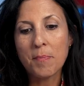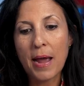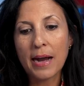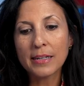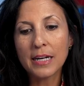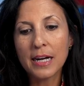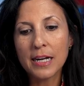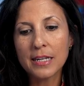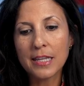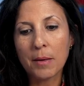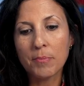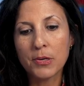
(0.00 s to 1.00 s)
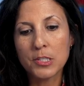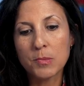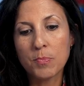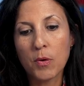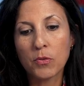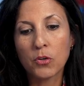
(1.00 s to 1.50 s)
back cut that puts
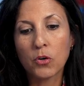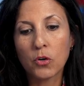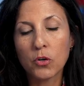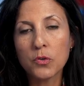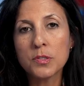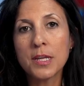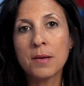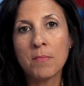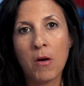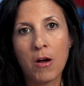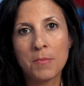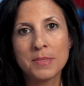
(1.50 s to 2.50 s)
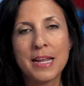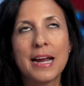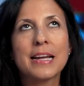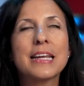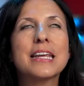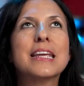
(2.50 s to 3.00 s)
both girls and moms
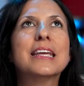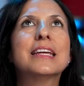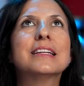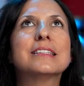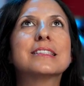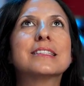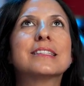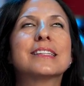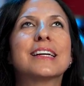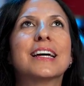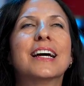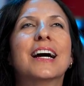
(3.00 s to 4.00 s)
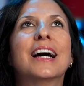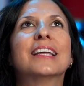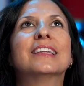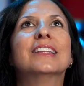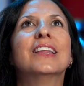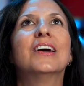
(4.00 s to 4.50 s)
at ease. I
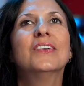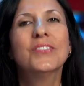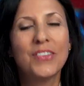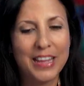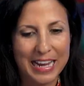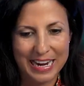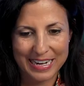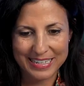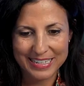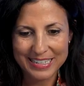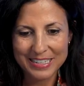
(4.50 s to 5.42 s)
love that.